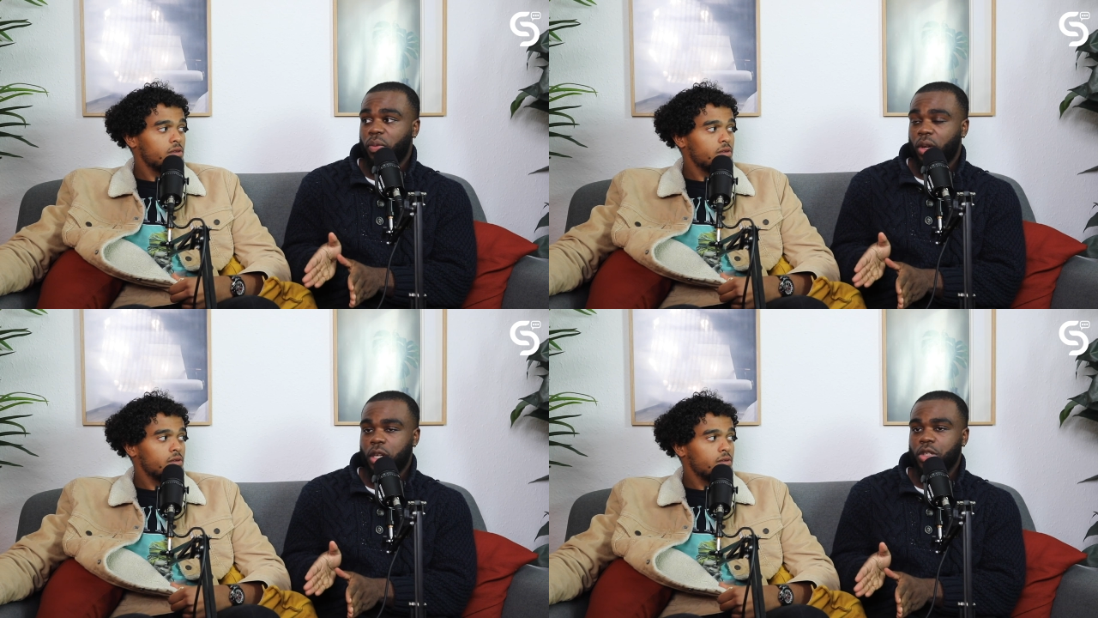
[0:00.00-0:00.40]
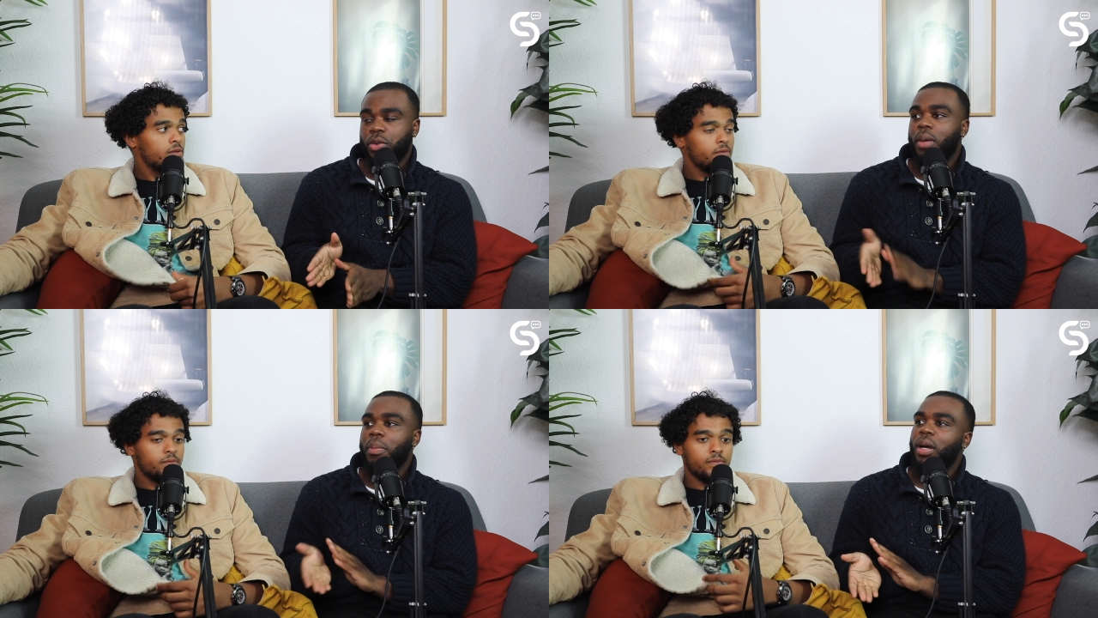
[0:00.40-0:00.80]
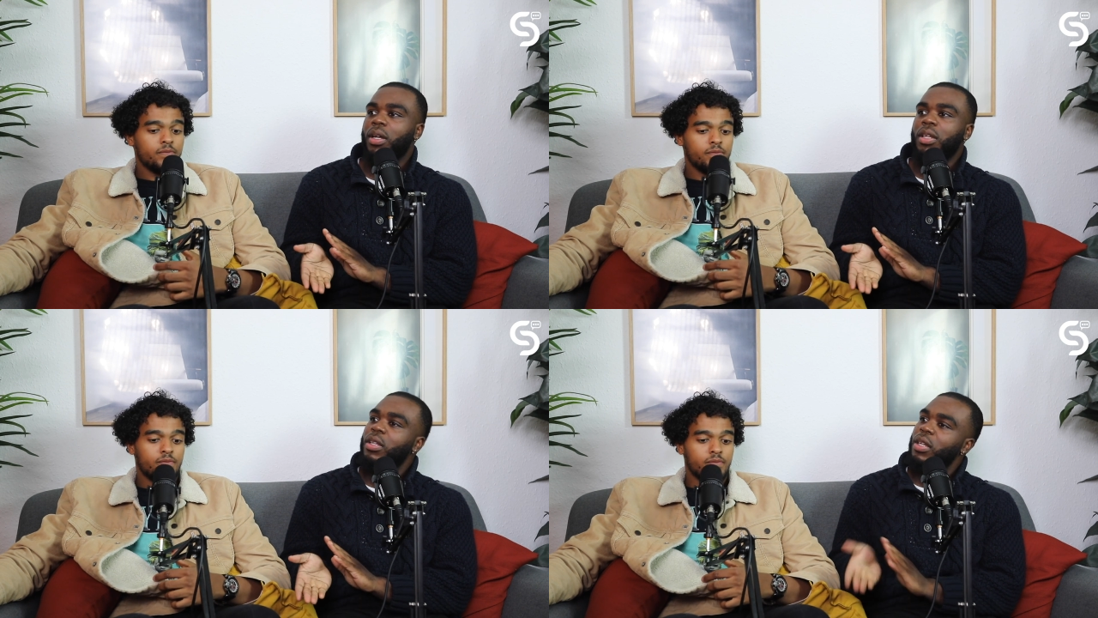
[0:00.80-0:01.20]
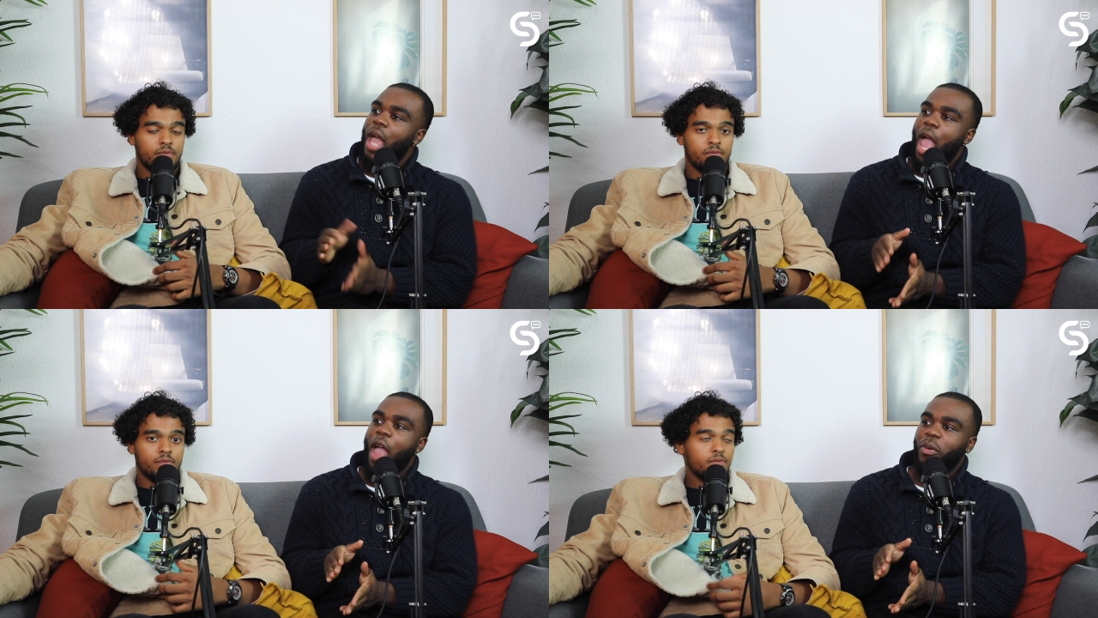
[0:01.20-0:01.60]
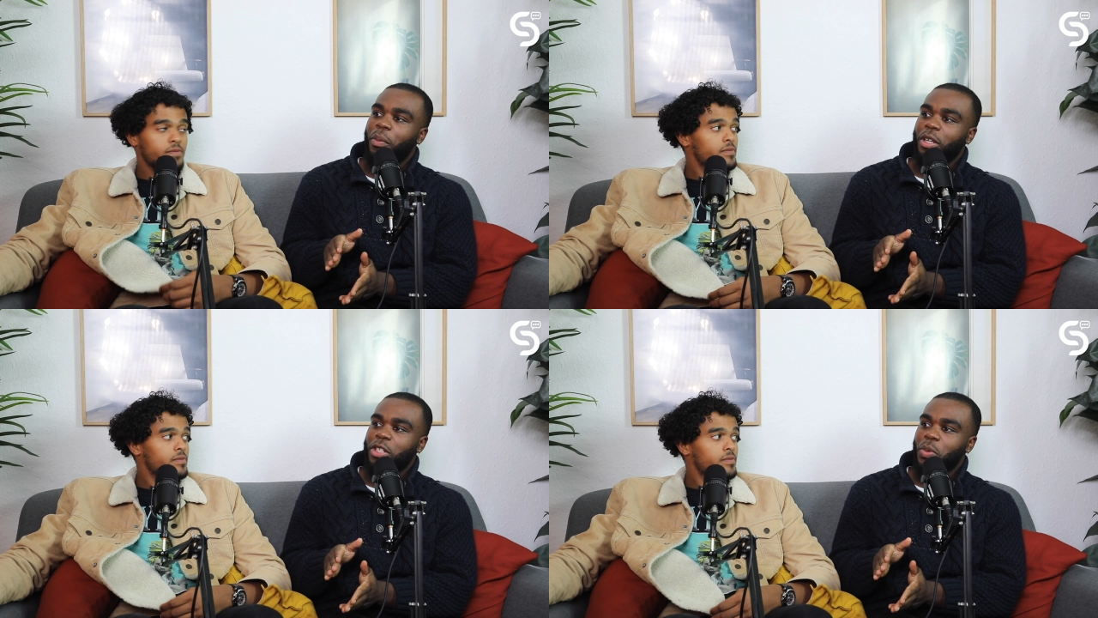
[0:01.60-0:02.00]
Speaker 1: solve the country. But
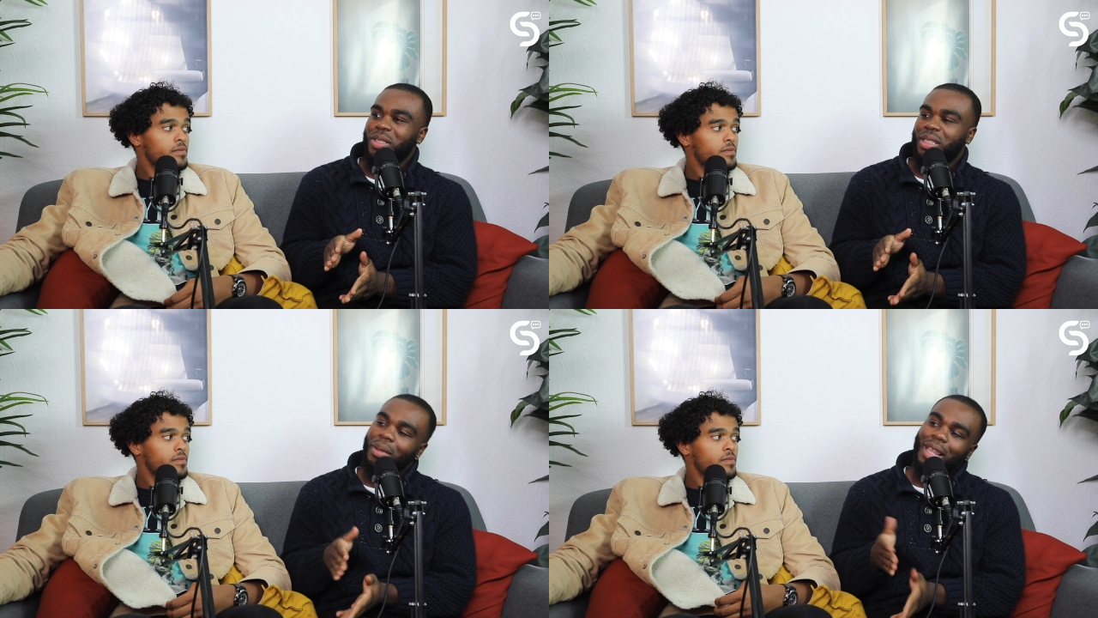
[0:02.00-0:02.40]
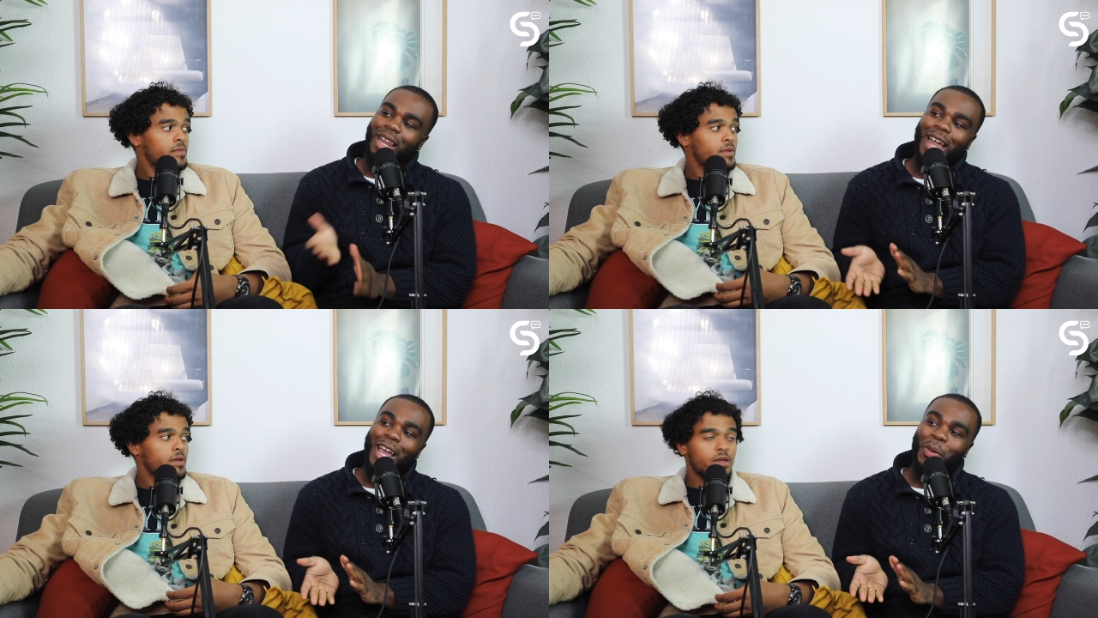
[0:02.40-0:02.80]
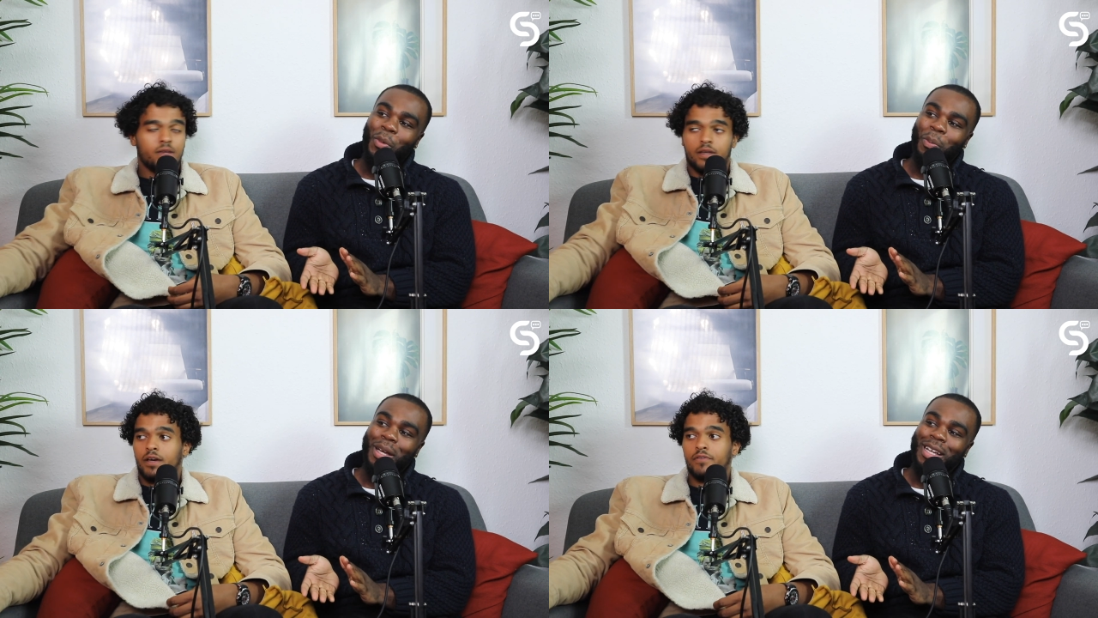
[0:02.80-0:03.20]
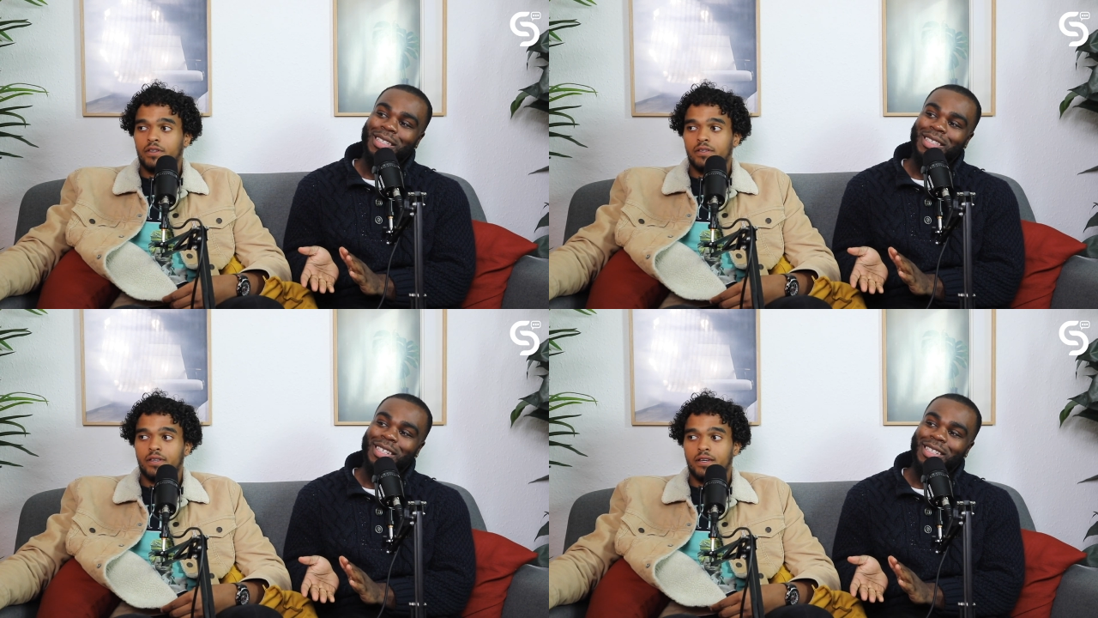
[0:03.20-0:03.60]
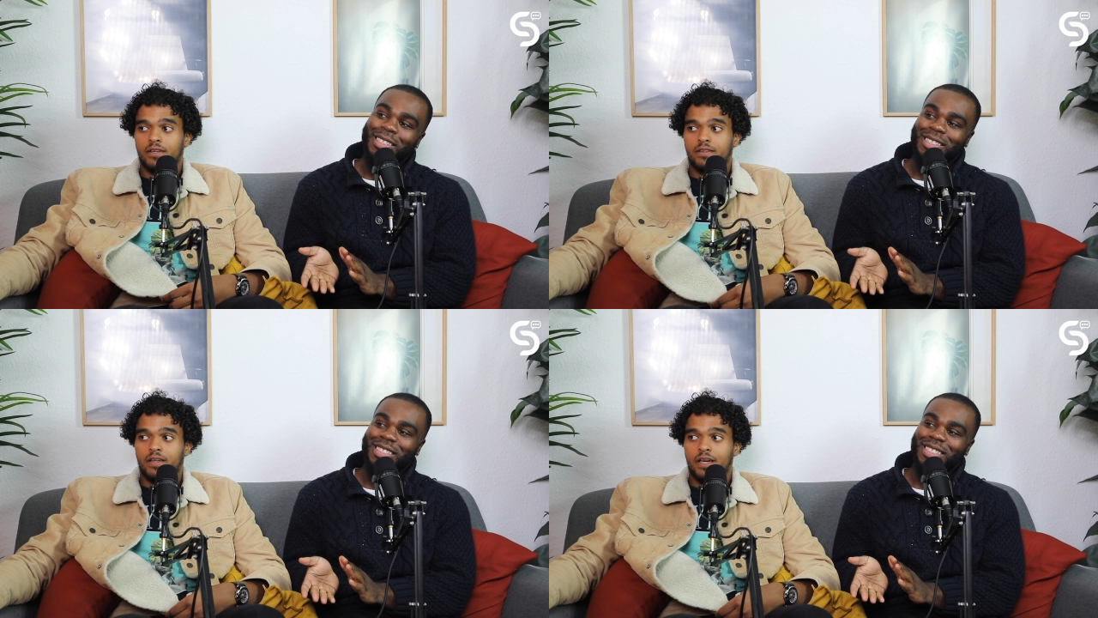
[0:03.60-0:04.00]
everybody just wants to be that likable
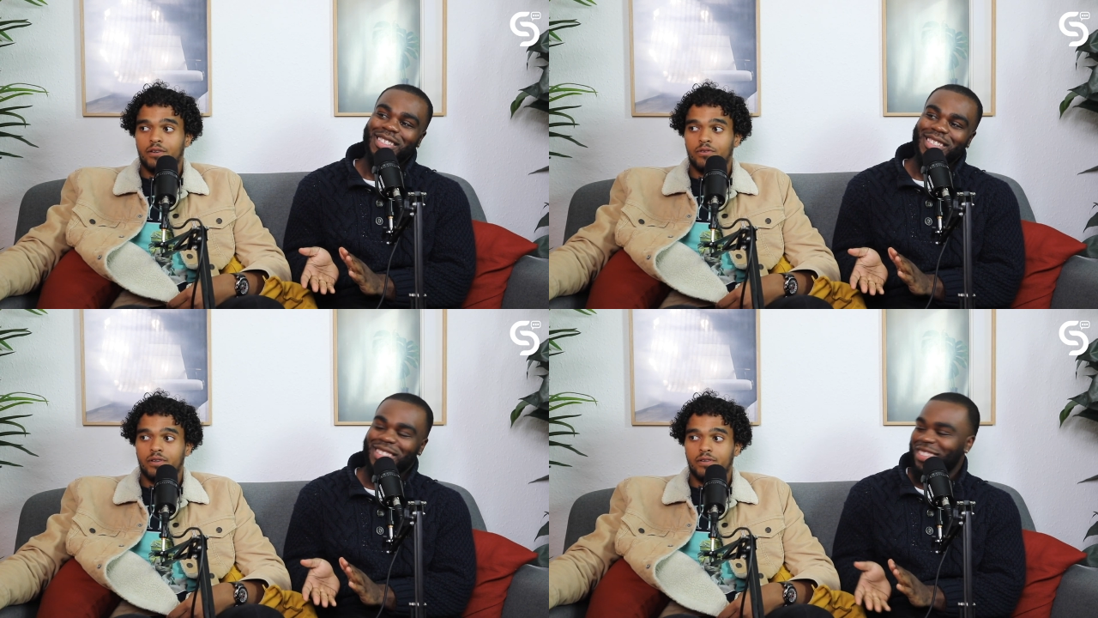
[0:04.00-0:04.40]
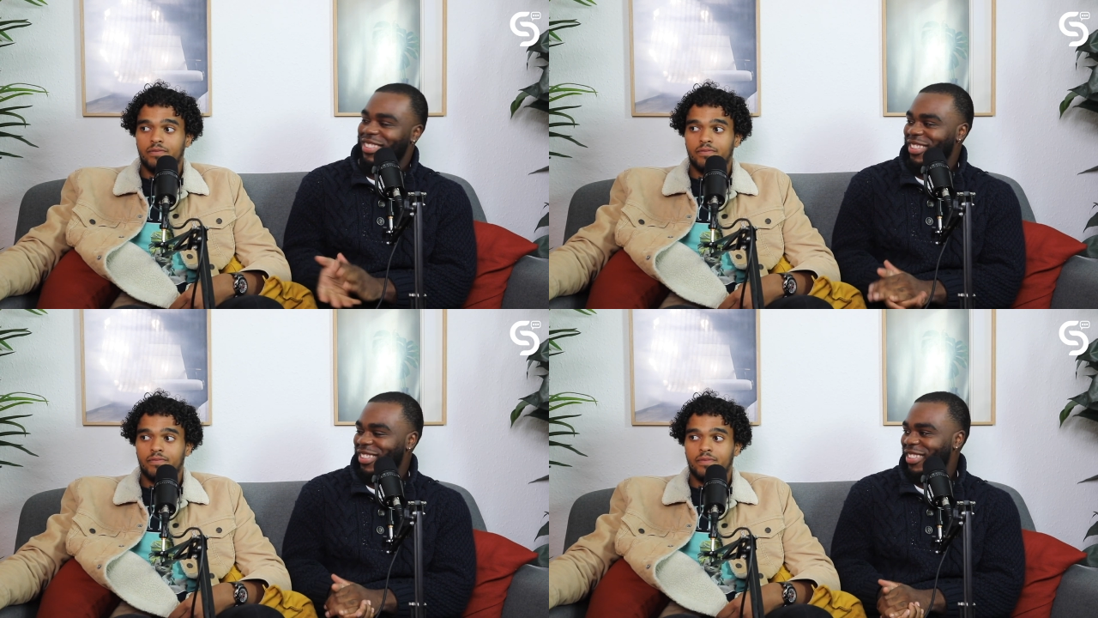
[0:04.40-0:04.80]
Speaker 2: person. Yeah, I agree.